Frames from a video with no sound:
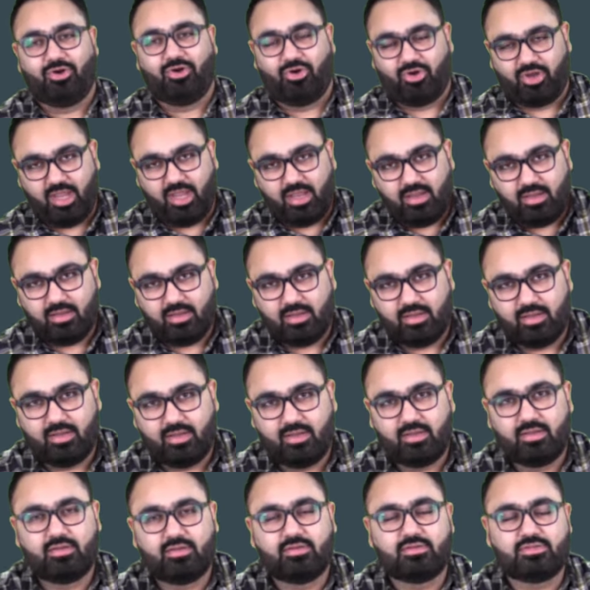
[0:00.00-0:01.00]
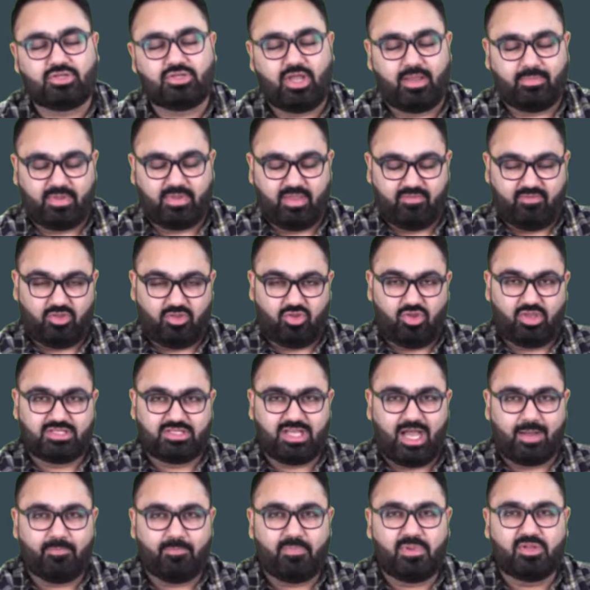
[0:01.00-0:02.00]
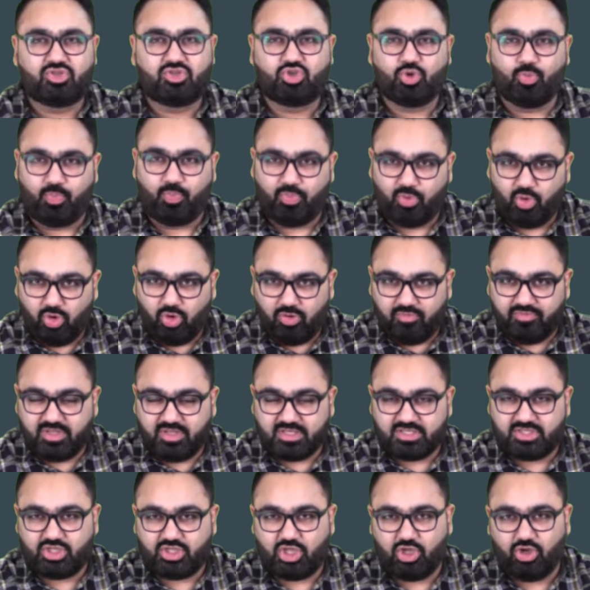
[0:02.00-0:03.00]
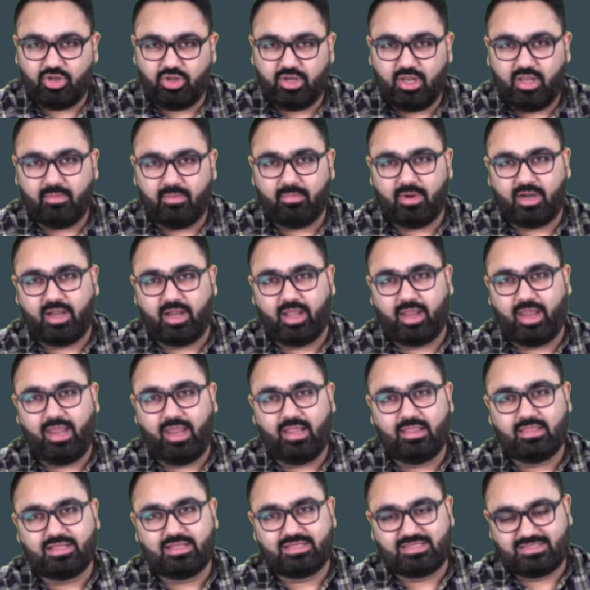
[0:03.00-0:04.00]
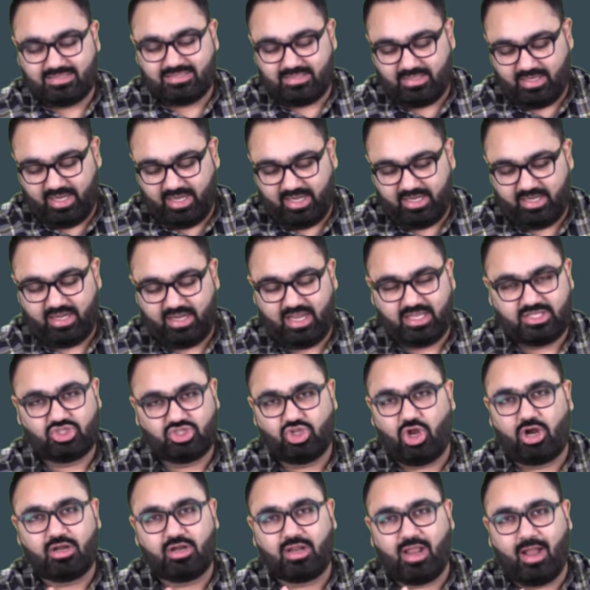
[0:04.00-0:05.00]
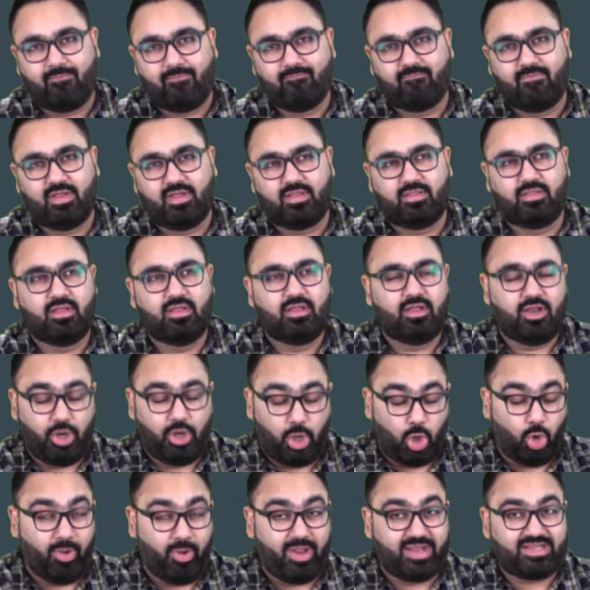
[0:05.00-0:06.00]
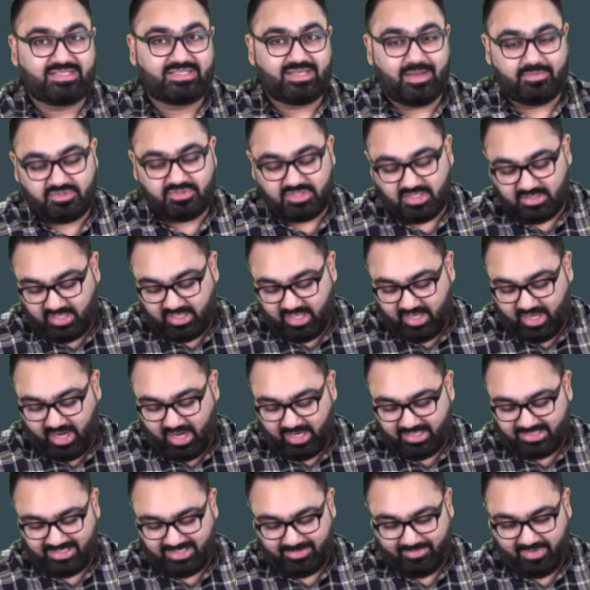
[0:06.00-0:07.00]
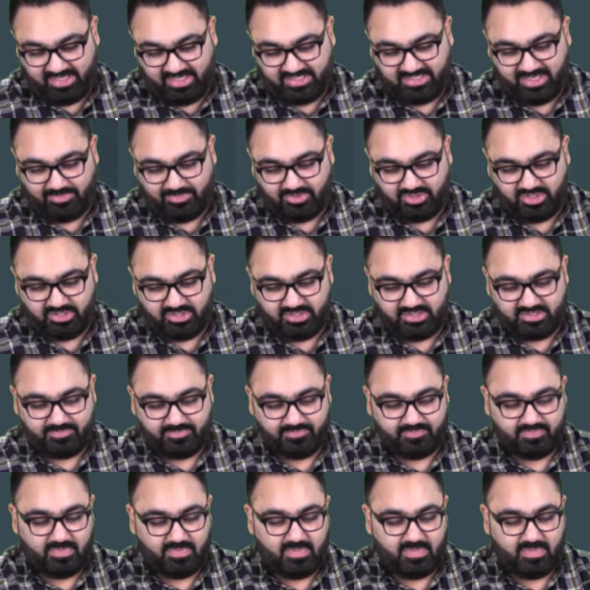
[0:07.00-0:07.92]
Okay, so I'm giving you examples to prove this theory, but again, it does not come with no exception. There are some exceptions.